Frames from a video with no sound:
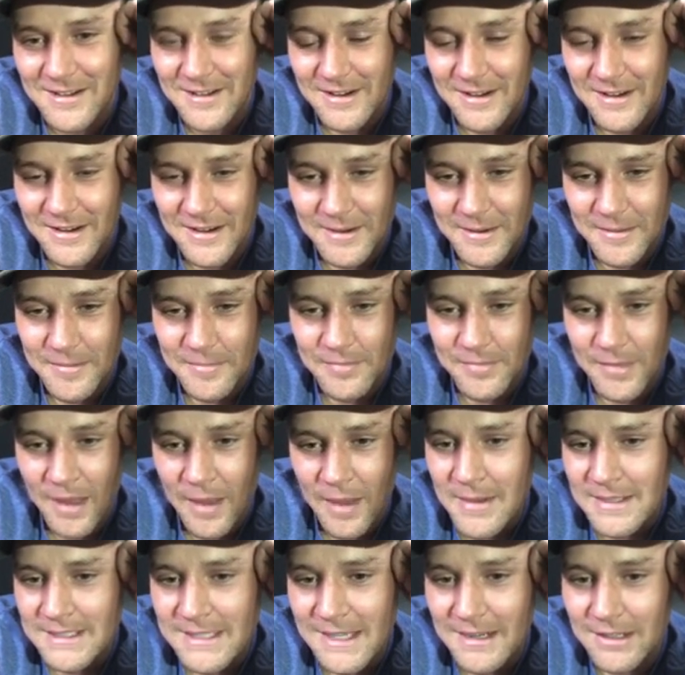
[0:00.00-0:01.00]

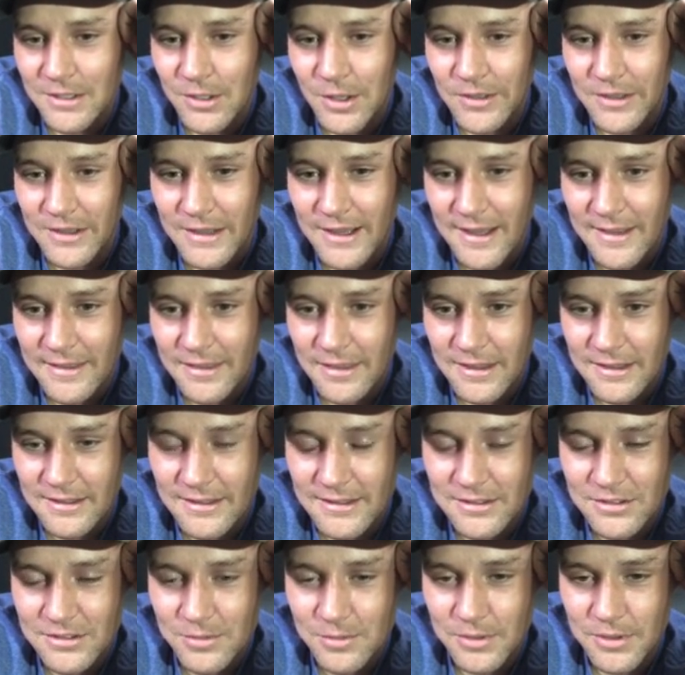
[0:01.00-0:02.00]
I'm excited though. I think
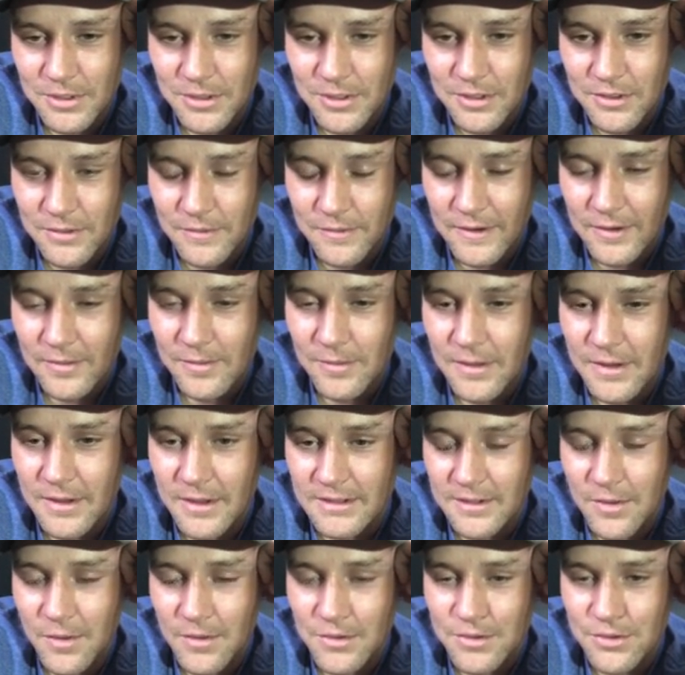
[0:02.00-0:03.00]
this will be good for everybody that's
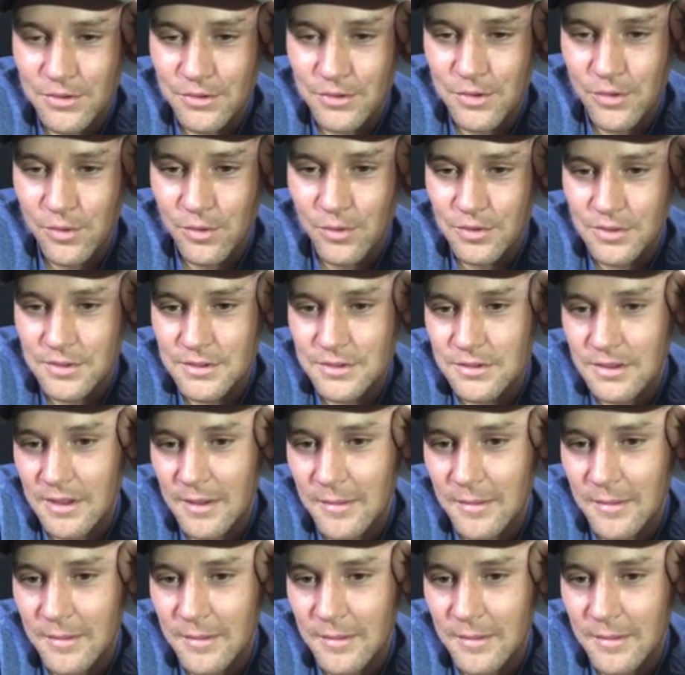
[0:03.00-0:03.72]
going through the course.